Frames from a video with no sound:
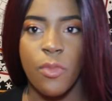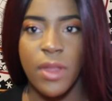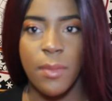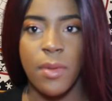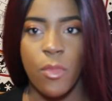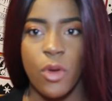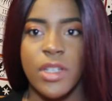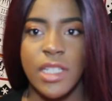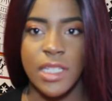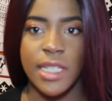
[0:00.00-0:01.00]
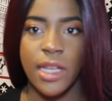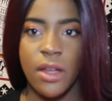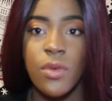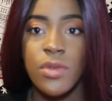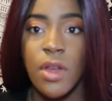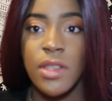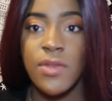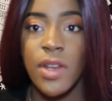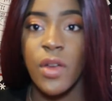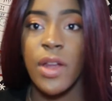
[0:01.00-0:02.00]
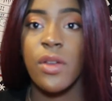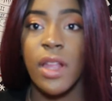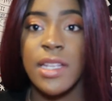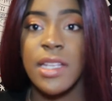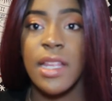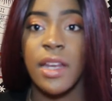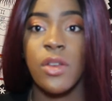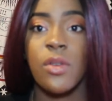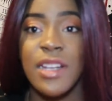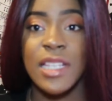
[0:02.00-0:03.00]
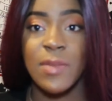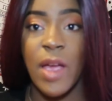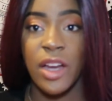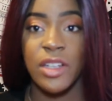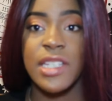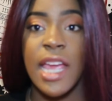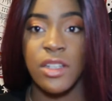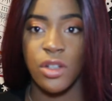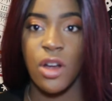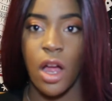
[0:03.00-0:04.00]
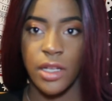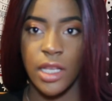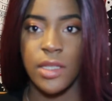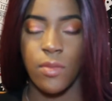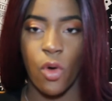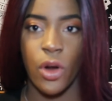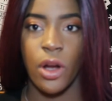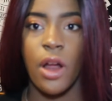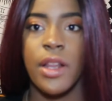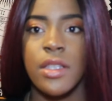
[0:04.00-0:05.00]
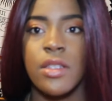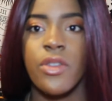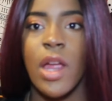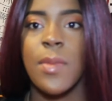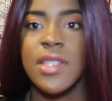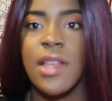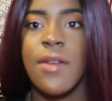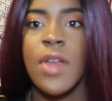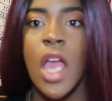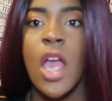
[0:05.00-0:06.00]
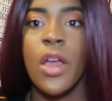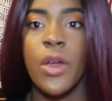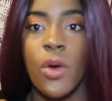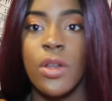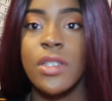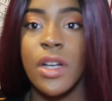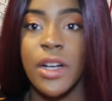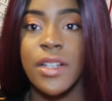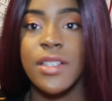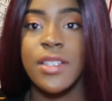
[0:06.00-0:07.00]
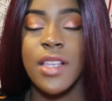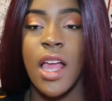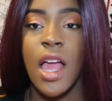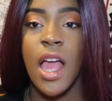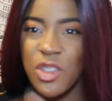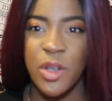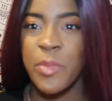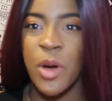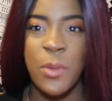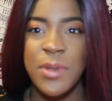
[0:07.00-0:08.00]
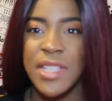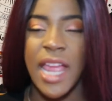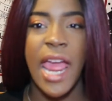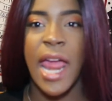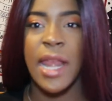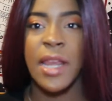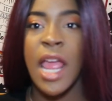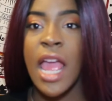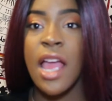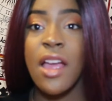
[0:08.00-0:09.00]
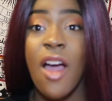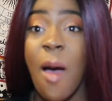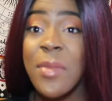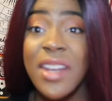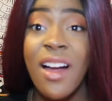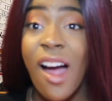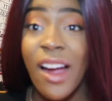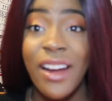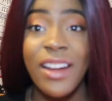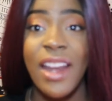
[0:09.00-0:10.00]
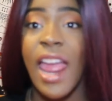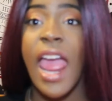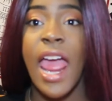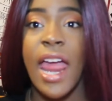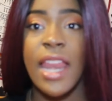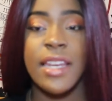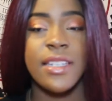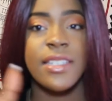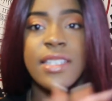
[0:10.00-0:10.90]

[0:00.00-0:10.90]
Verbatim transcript: them in more detail. If you saw this video and you liked it and you inspired to enter contests more on Instagram and stuff, go to Tarte's your post and comment a heart and